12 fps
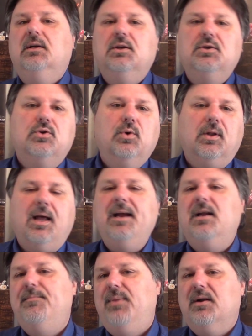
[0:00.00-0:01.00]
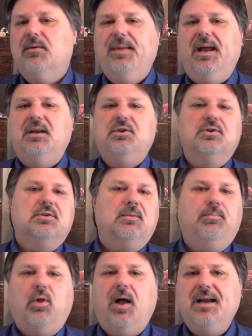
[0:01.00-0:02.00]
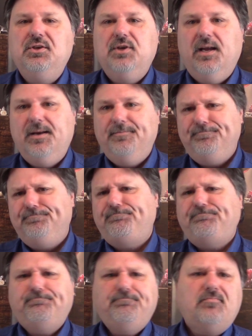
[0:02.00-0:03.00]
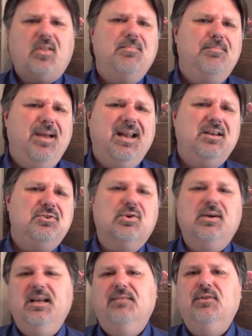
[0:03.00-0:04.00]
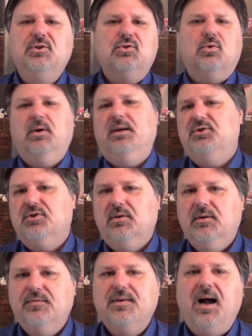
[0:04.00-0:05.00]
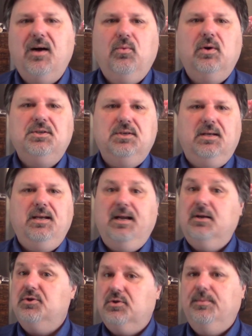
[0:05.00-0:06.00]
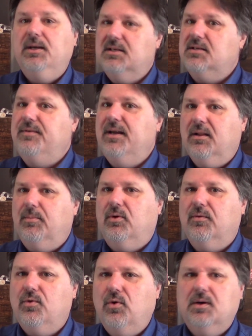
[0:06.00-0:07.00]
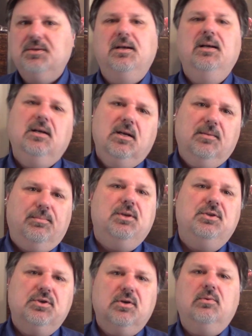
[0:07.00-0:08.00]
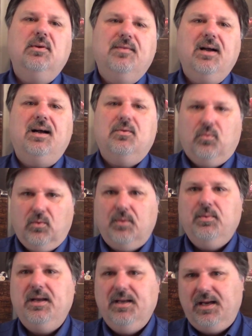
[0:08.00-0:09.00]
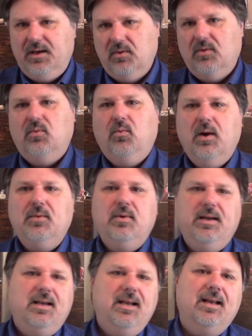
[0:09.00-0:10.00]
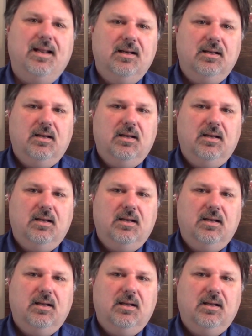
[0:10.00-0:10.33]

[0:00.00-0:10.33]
to allow you to better manage your supply chain, manage your inventory, ensure you've got what you need, assuming it's available, of course, but ensure we've got what we need when we need it.